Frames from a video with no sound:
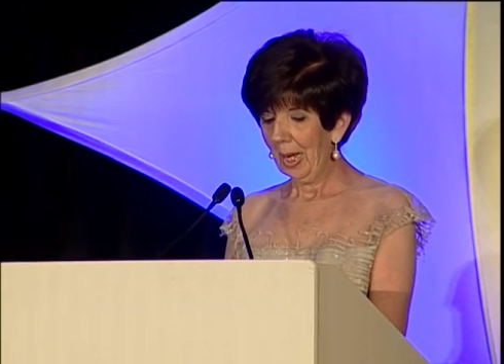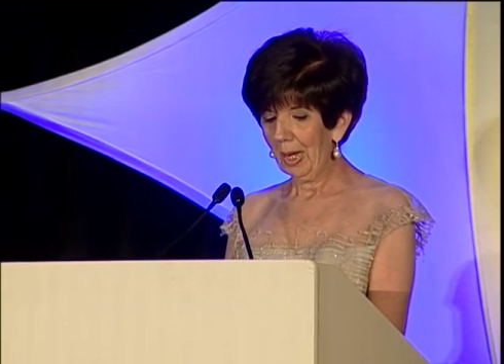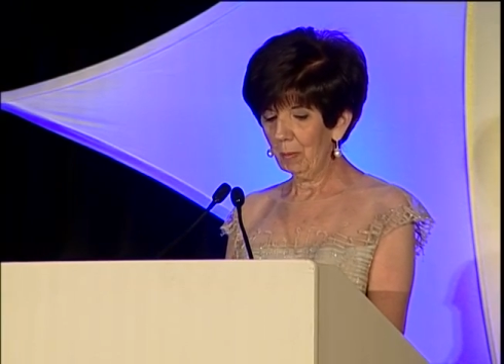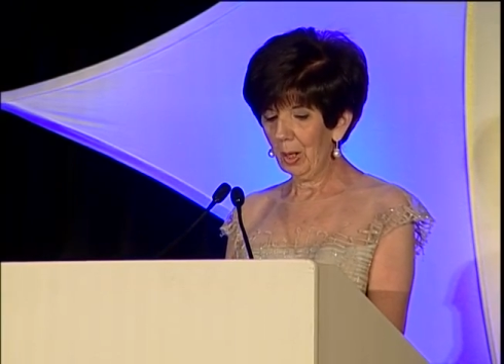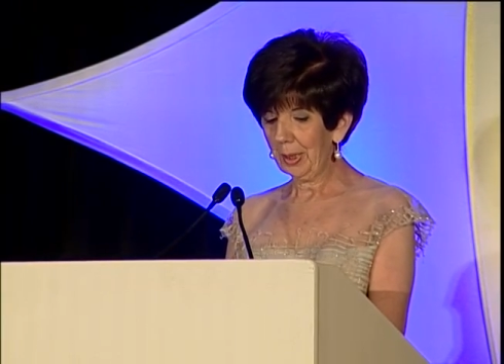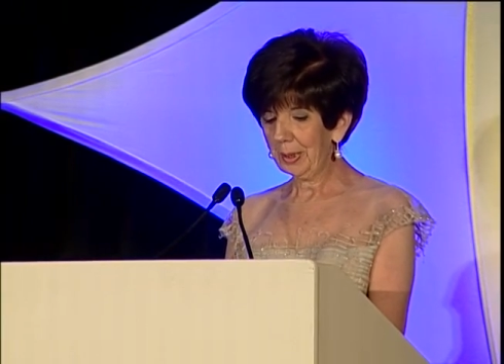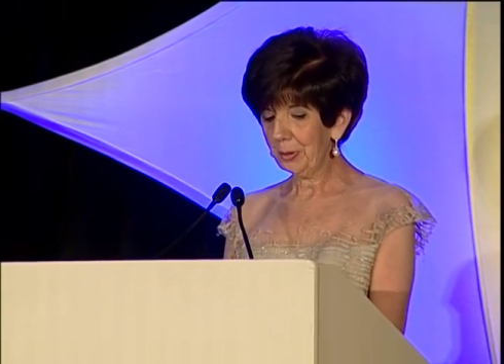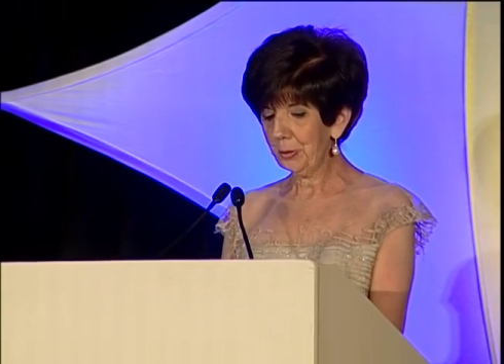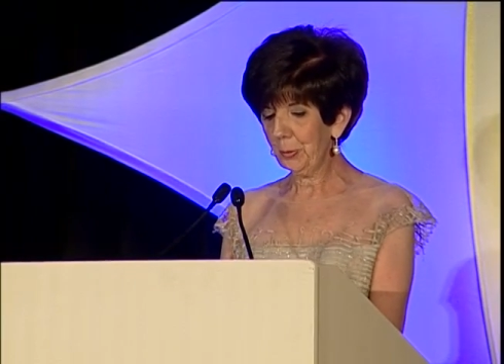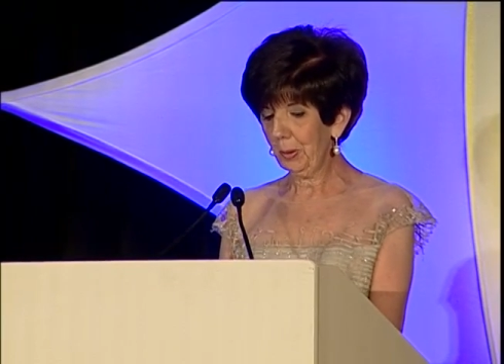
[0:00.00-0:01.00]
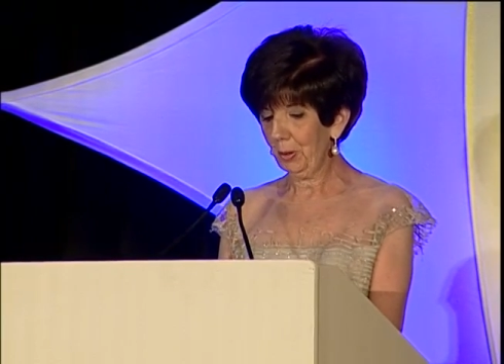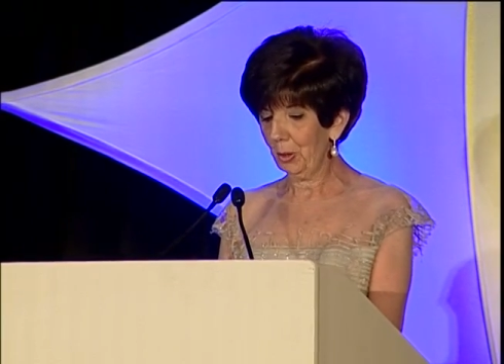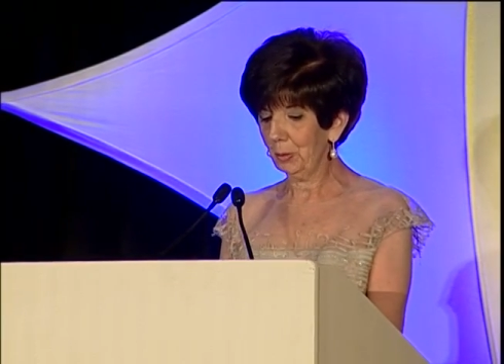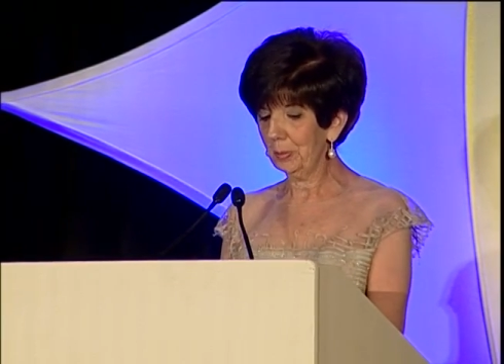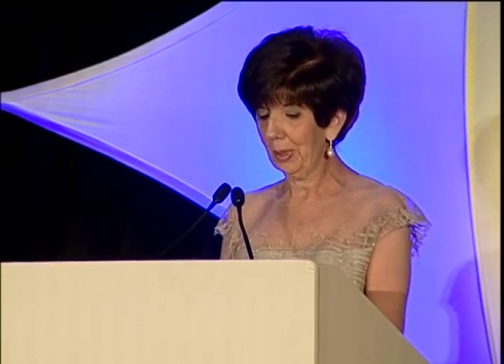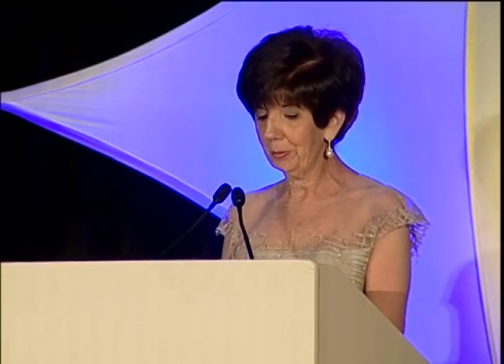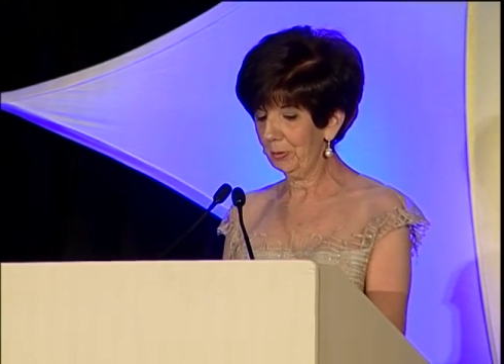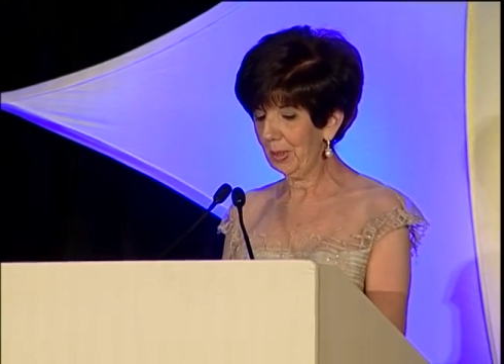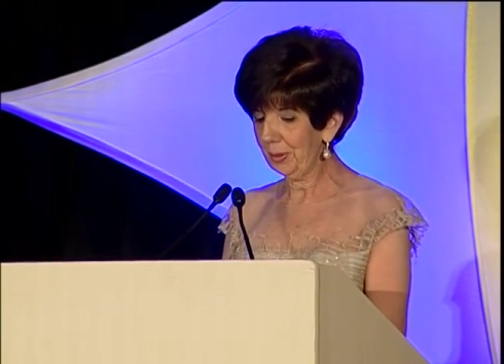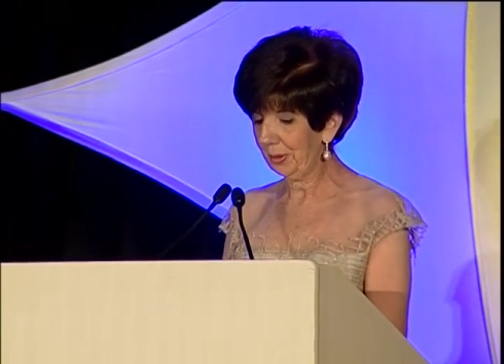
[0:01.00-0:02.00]
I walk into our home
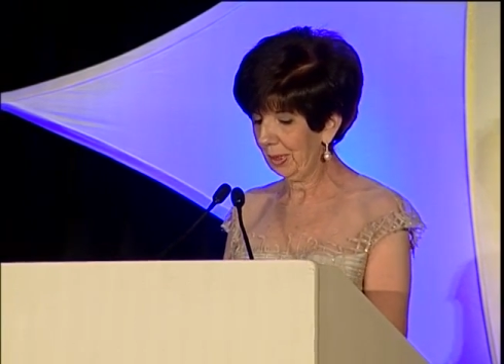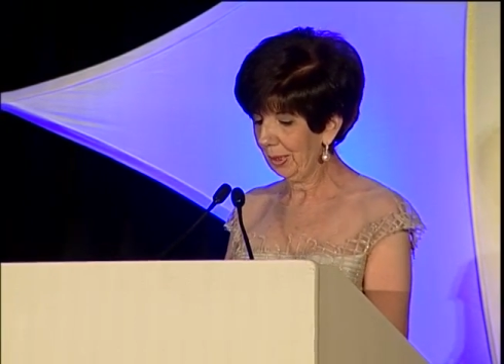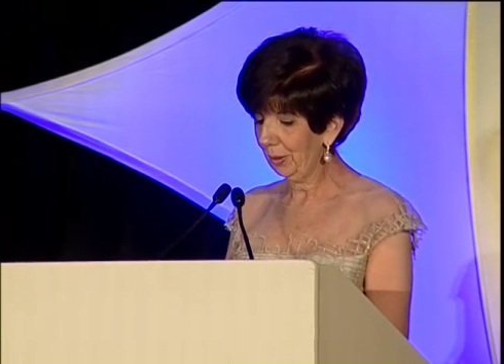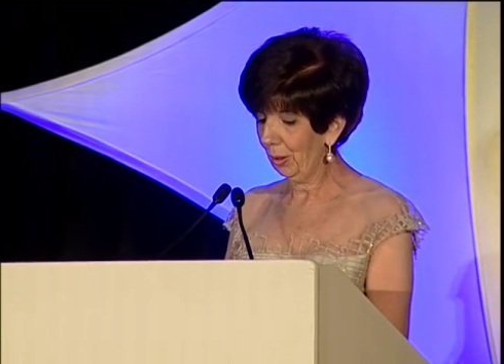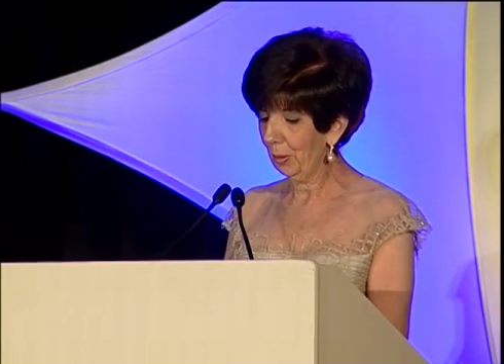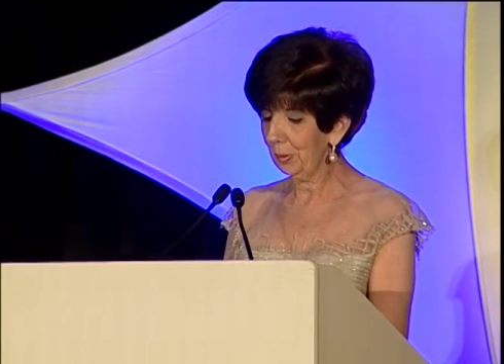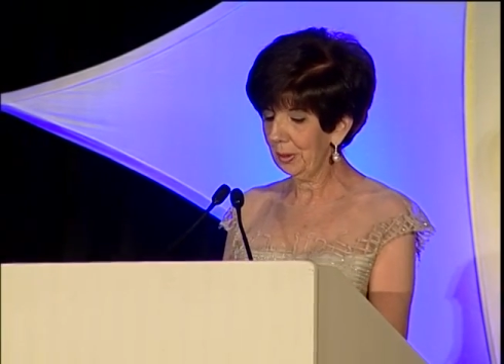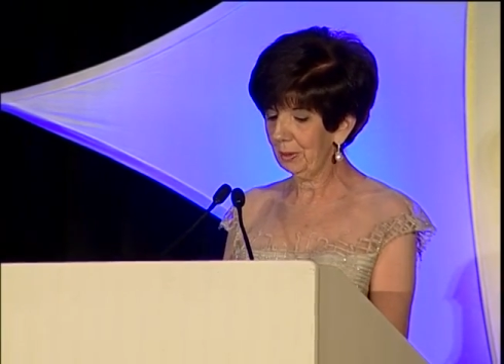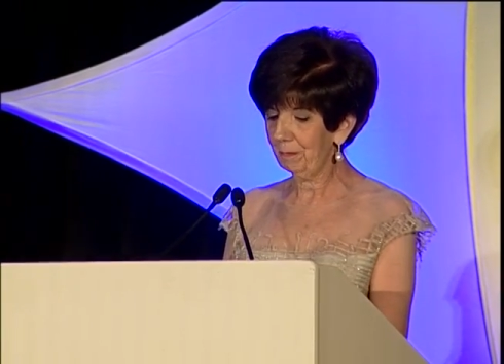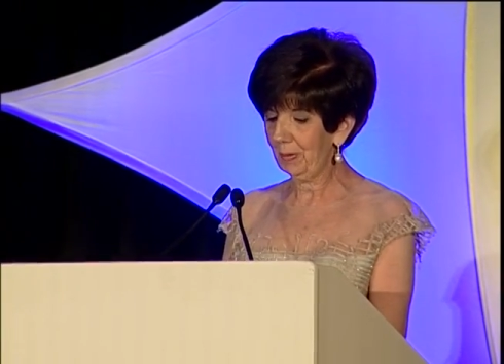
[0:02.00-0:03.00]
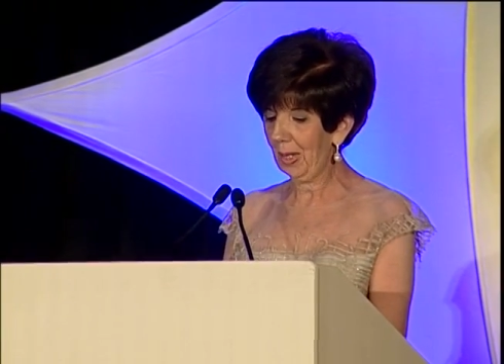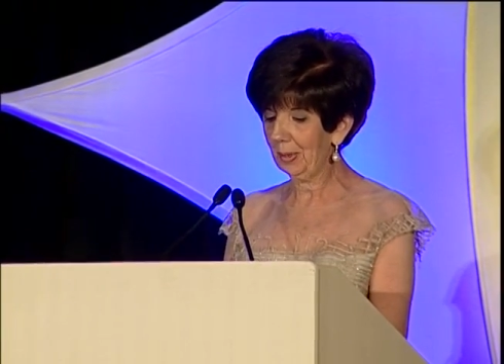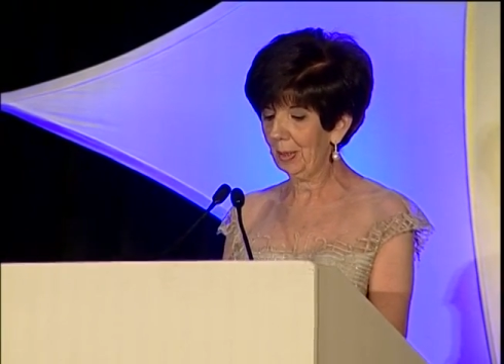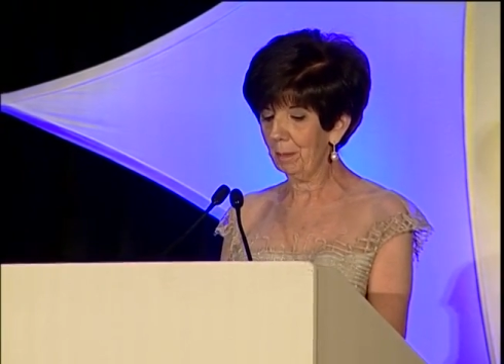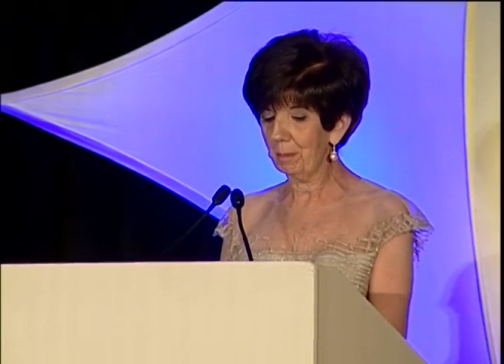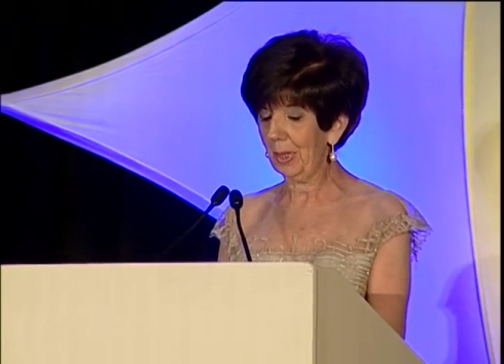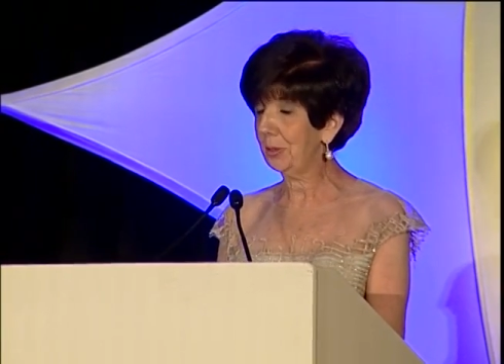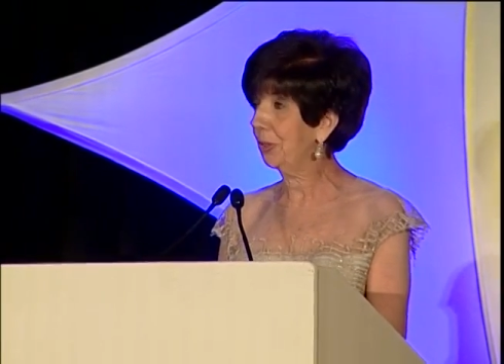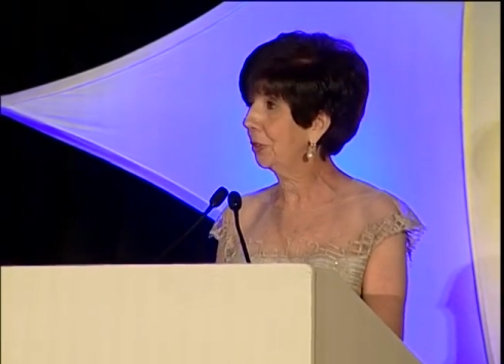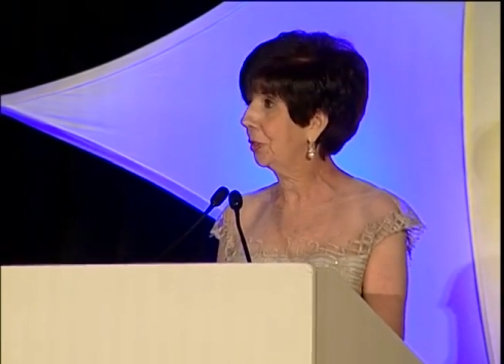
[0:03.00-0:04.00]
later that day only to find a
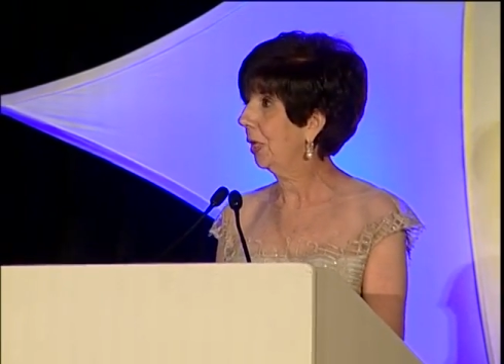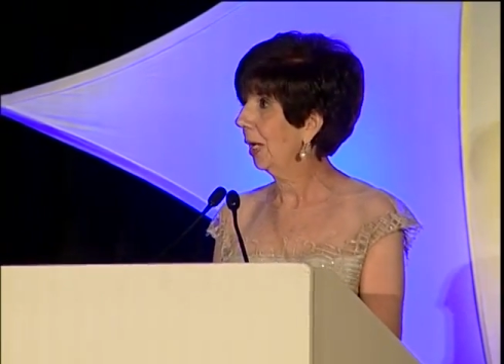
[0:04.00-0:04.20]
message